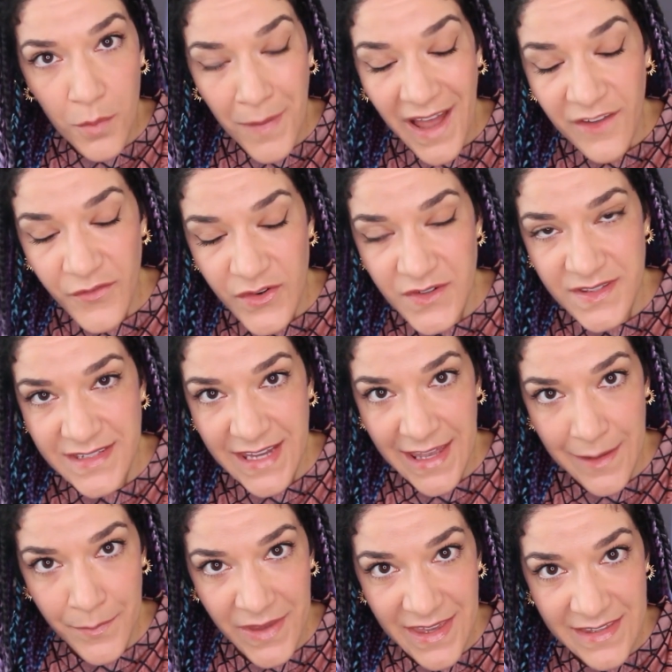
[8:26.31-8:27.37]
my first
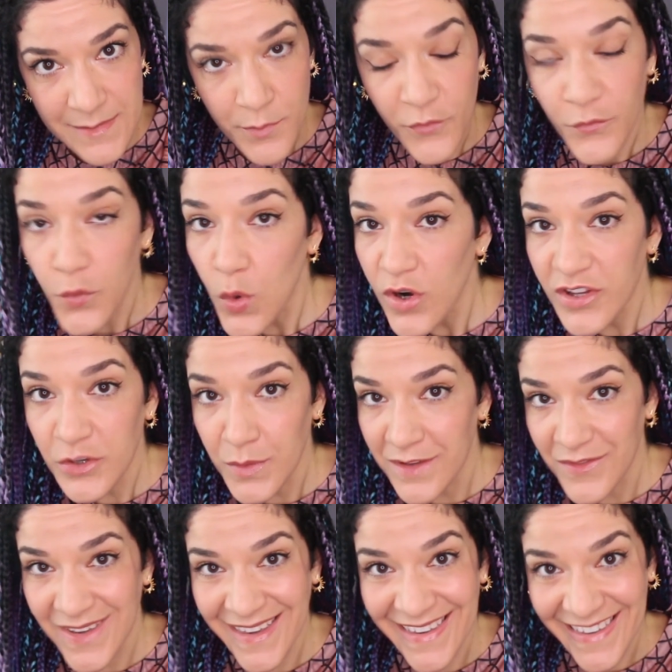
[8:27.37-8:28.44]
tip is, before you
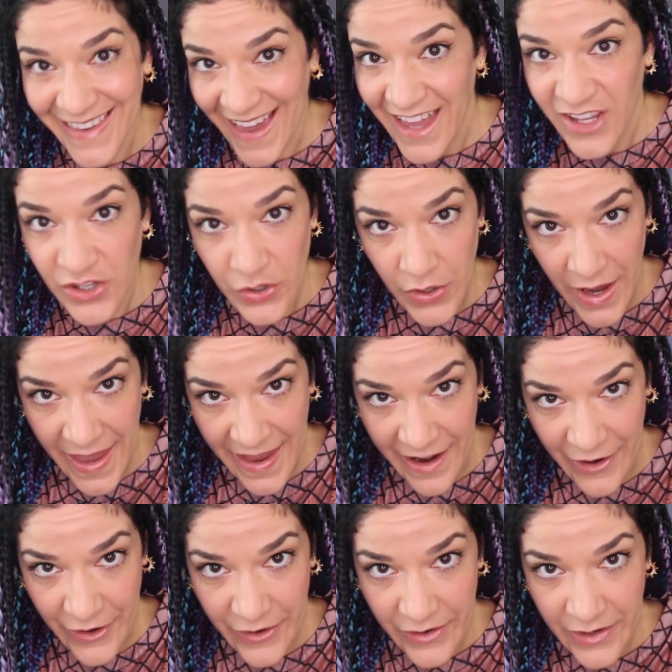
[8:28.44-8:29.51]
even get your
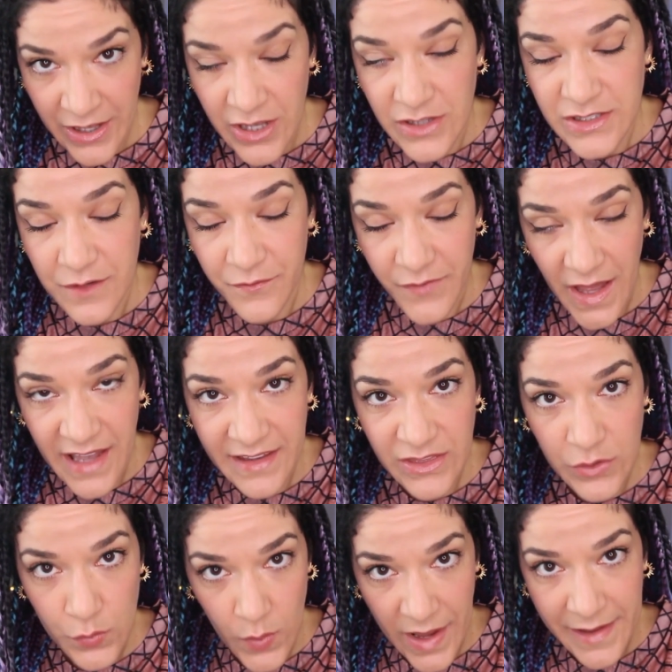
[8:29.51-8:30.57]
hair, to find
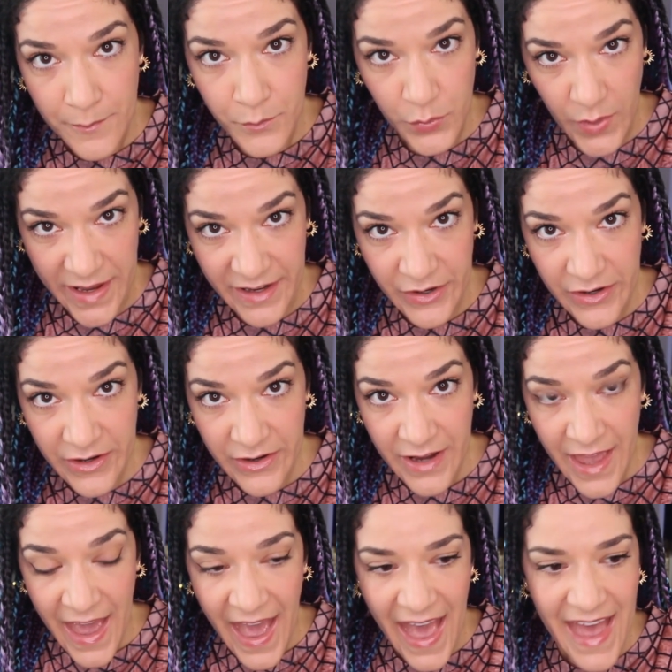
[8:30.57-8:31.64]
the right braider,
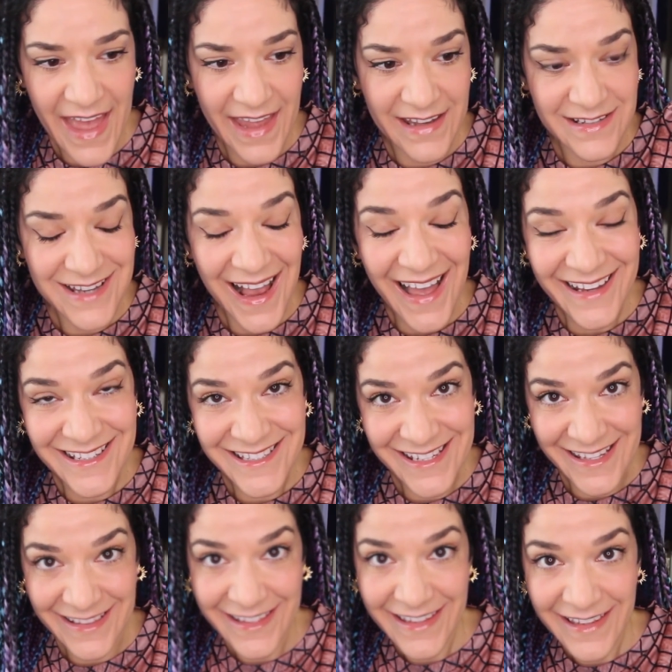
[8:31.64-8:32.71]
and
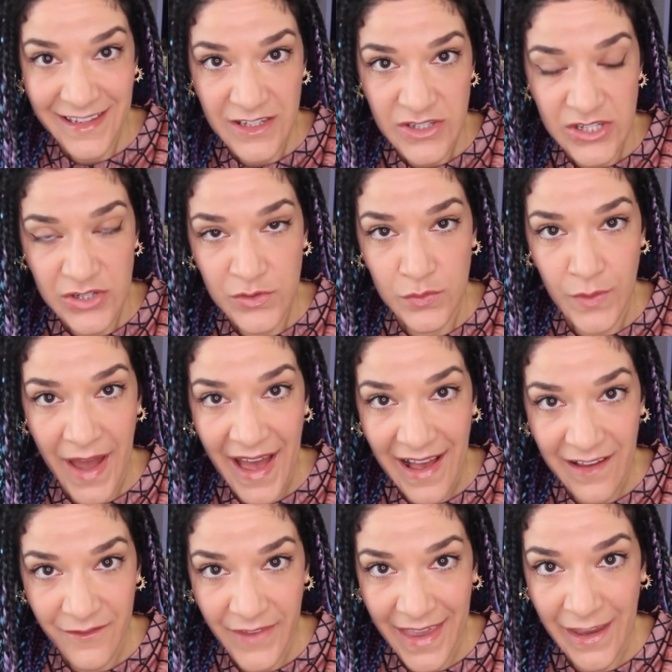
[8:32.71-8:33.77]
ideally to
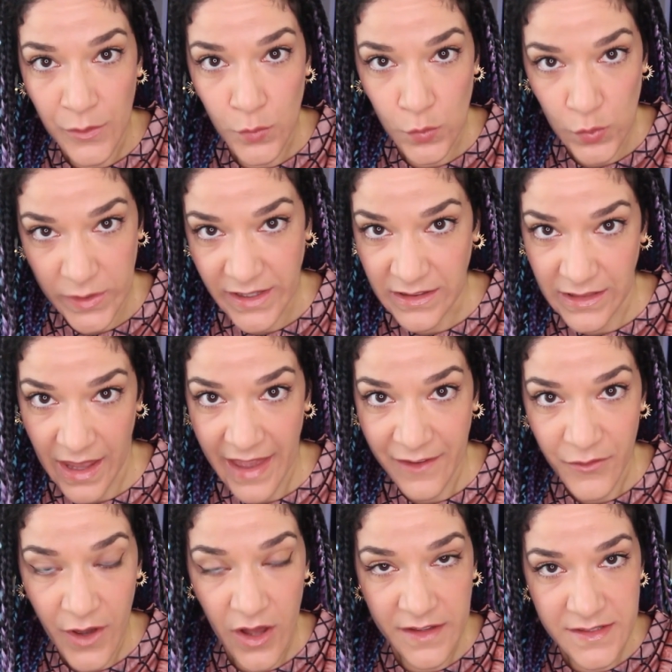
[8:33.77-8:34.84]
have a real life
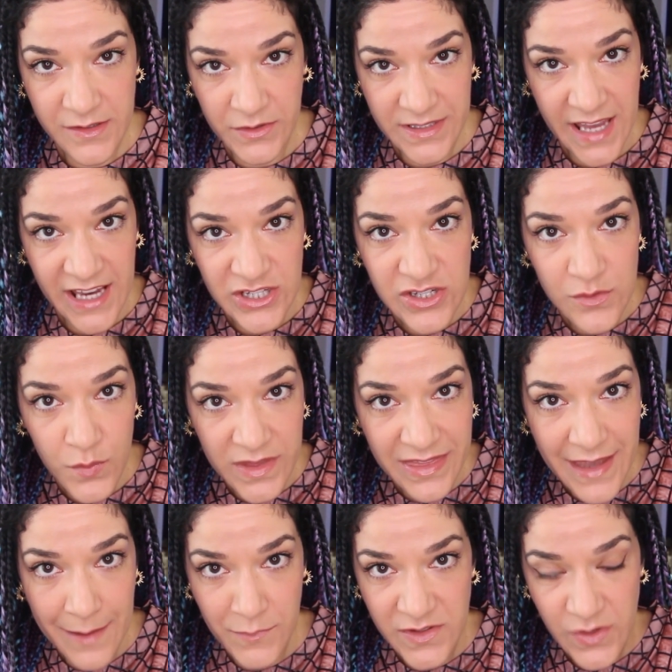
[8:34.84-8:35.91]
consultation with
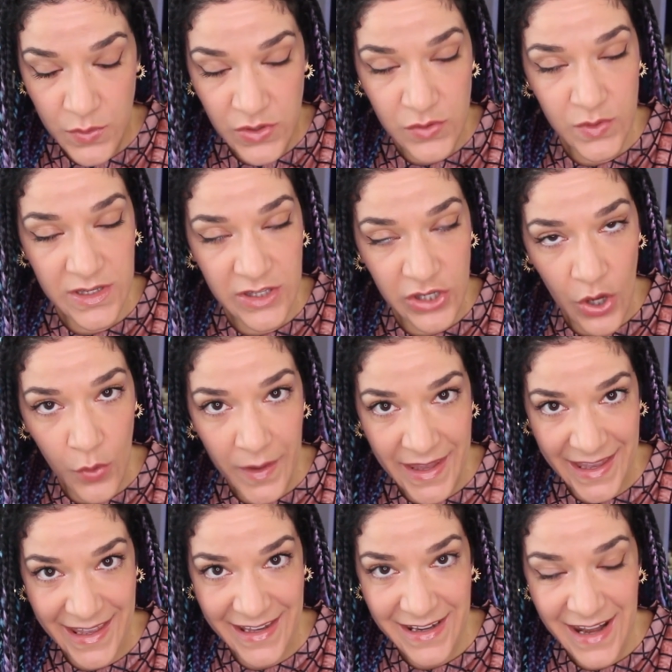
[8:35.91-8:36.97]
them so you can go
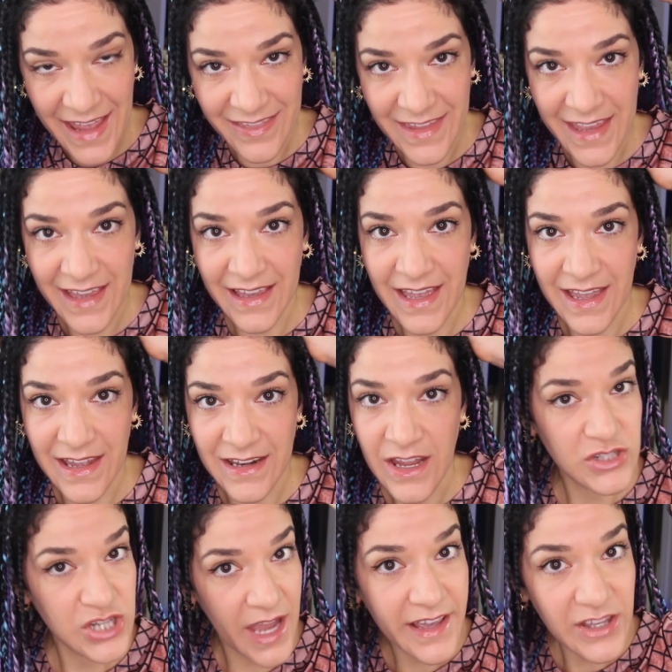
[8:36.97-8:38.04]
in and they can
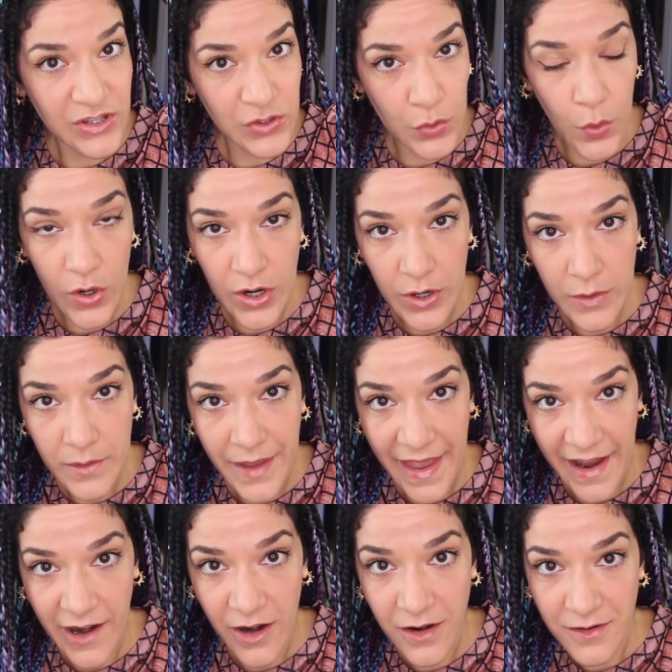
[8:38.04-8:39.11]
check your
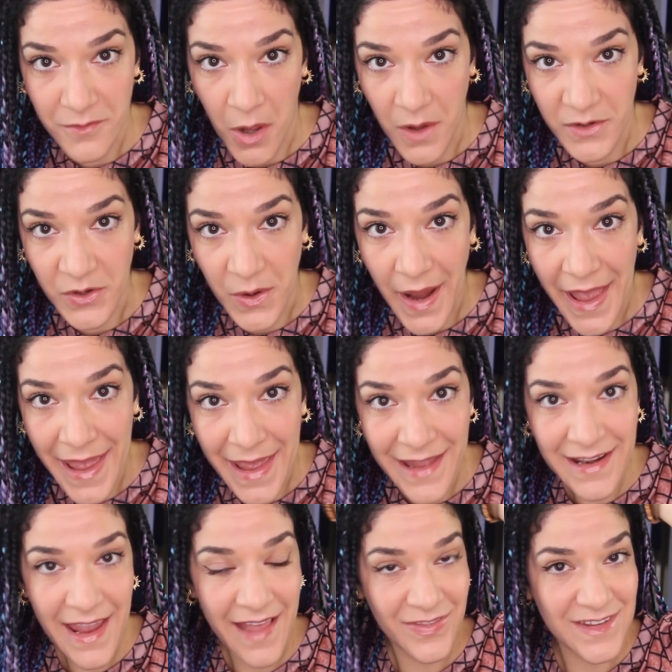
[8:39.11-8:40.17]
hair on your
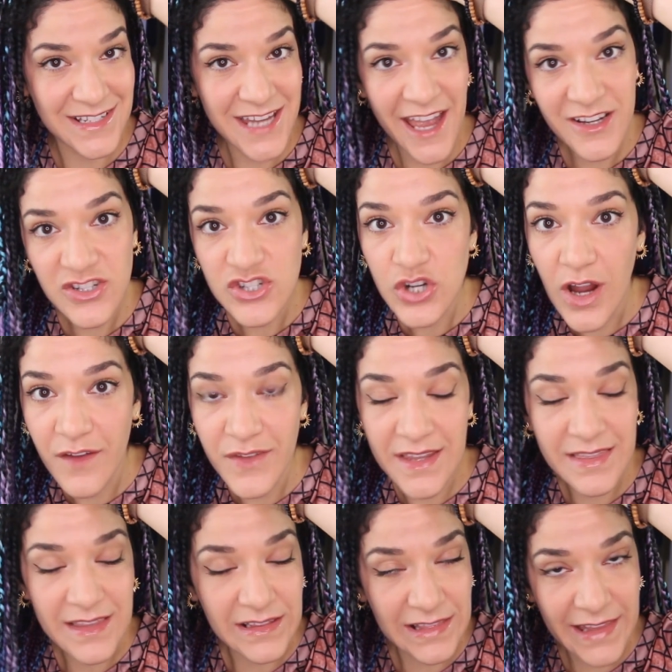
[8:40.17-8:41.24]
head and the texture of it,
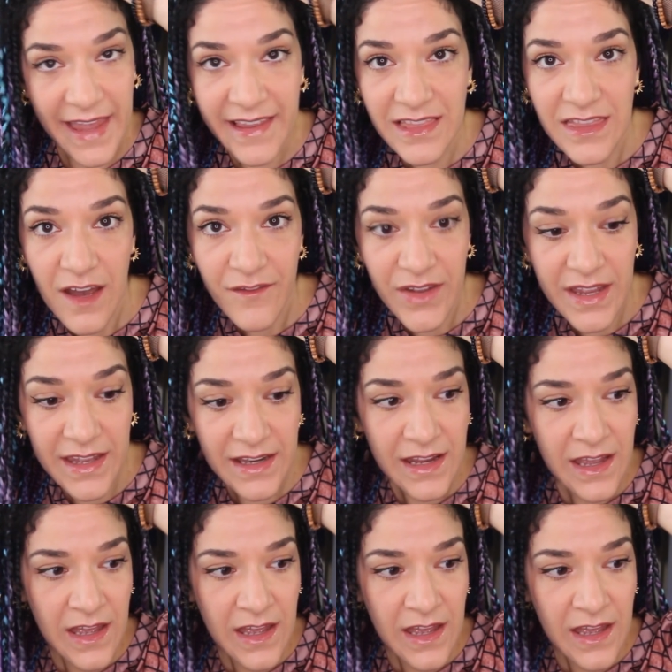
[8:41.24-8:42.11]
the length of it,